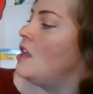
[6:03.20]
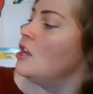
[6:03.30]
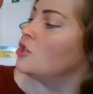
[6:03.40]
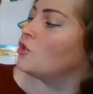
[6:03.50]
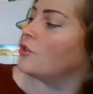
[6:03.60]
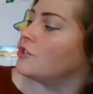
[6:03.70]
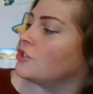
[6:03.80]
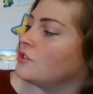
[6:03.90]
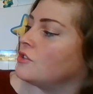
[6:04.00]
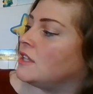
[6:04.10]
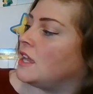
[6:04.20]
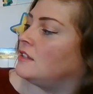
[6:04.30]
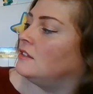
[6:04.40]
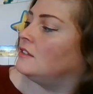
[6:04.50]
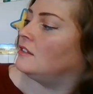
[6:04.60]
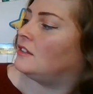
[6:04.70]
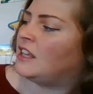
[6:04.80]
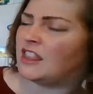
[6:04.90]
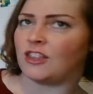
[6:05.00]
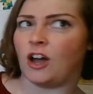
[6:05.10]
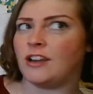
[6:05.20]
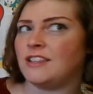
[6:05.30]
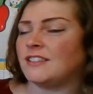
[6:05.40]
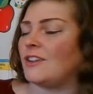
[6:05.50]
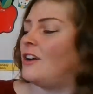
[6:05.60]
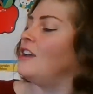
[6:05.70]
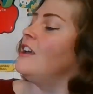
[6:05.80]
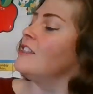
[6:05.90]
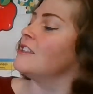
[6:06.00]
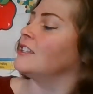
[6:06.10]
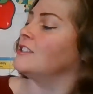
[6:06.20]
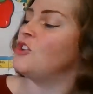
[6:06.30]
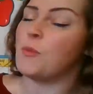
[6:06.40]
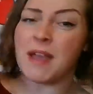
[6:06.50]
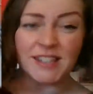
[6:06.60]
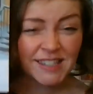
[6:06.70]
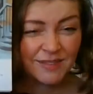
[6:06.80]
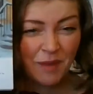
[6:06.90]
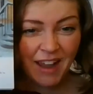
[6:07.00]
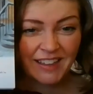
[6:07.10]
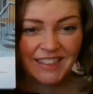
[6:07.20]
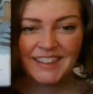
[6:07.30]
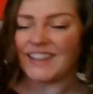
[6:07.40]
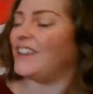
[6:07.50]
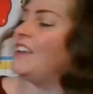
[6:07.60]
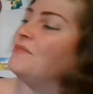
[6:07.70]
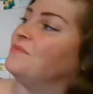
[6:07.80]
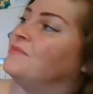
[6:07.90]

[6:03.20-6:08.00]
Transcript: George turned his head. He thought he saw the snowman smiling at him.